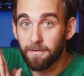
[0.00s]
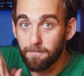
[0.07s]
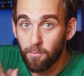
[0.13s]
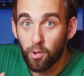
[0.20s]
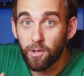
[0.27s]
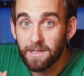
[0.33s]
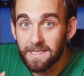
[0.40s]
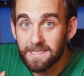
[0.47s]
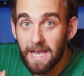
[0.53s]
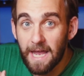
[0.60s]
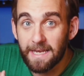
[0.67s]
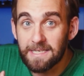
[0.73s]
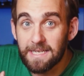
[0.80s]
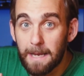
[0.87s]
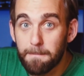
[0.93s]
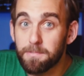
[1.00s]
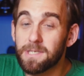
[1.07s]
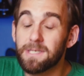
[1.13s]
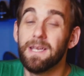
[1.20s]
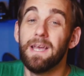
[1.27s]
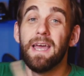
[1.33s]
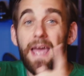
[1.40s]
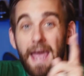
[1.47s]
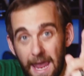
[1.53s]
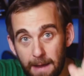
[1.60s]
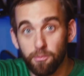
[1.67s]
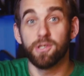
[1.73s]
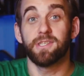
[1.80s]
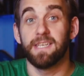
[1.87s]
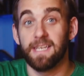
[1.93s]
for more of these kind of tips,
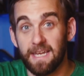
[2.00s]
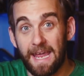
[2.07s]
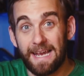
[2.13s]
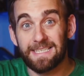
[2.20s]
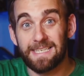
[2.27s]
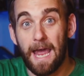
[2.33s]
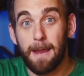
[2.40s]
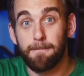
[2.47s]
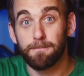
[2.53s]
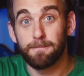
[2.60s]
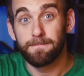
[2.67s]
and we'll see you next time.